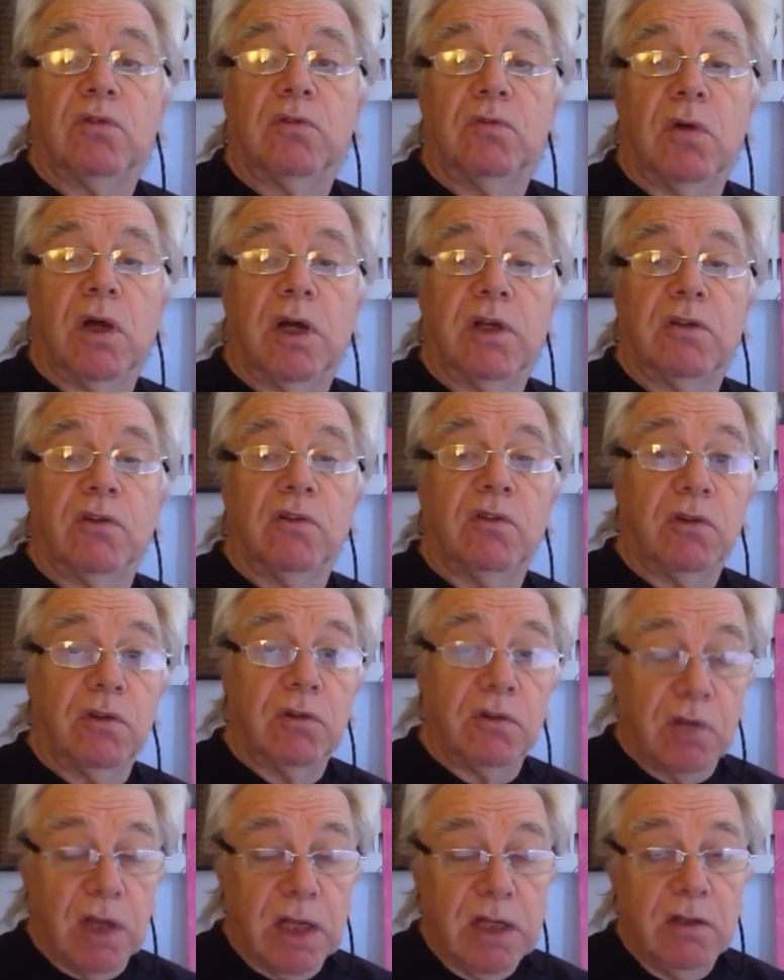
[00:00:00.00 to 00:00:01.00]
to riders who
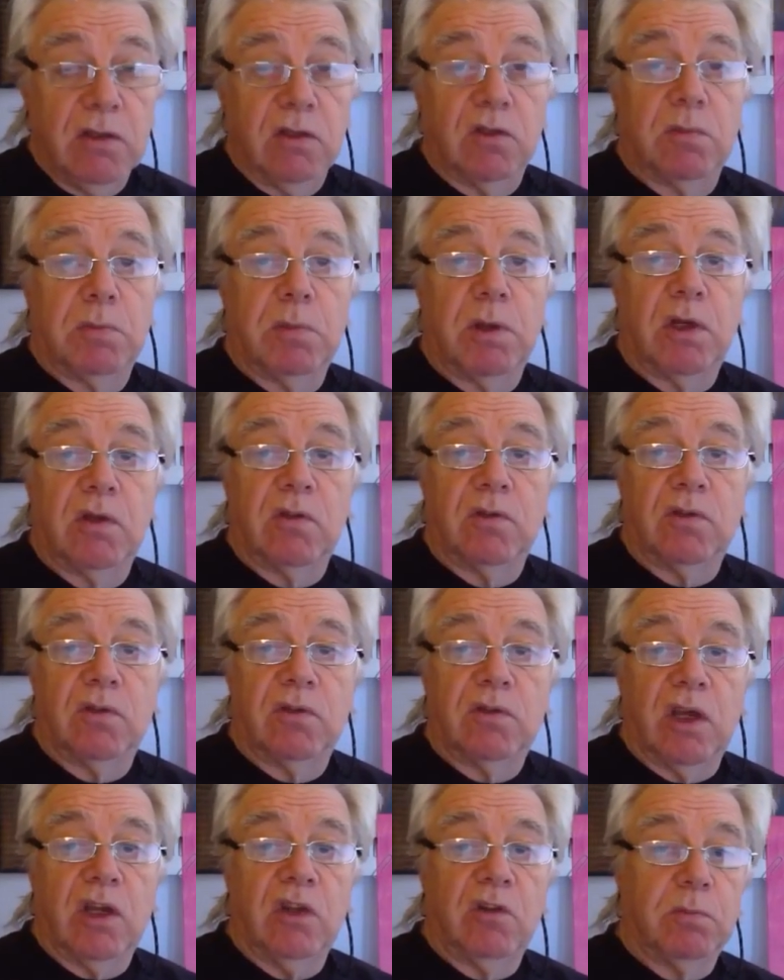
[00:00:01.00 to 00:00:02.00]
intended to pass the
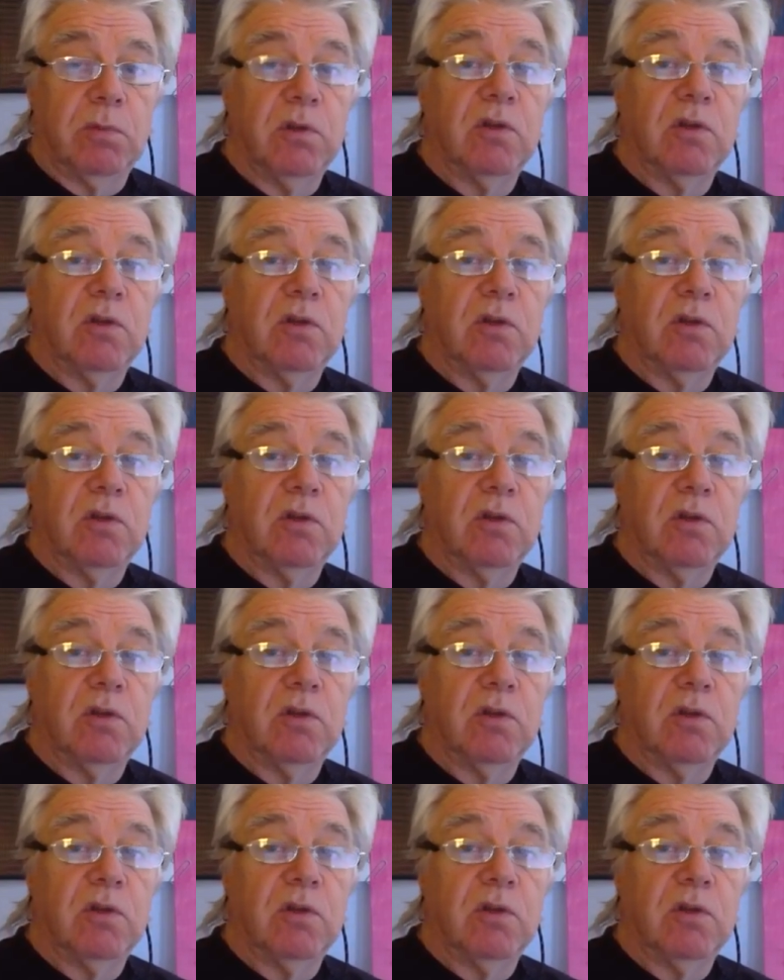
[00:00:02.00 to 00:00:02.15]
test